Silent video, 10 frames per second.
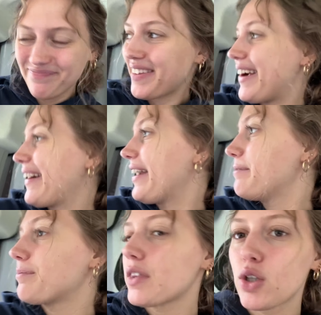All right,
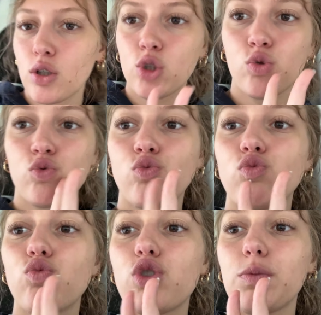
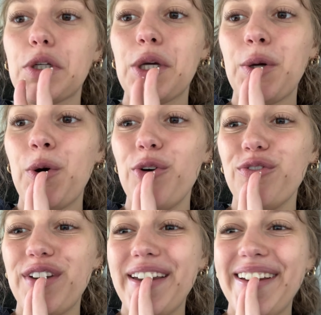time to get
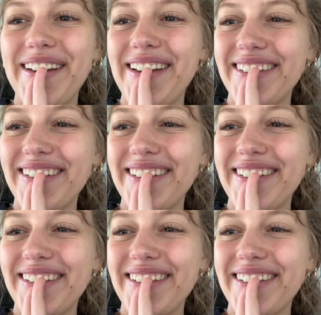coffee.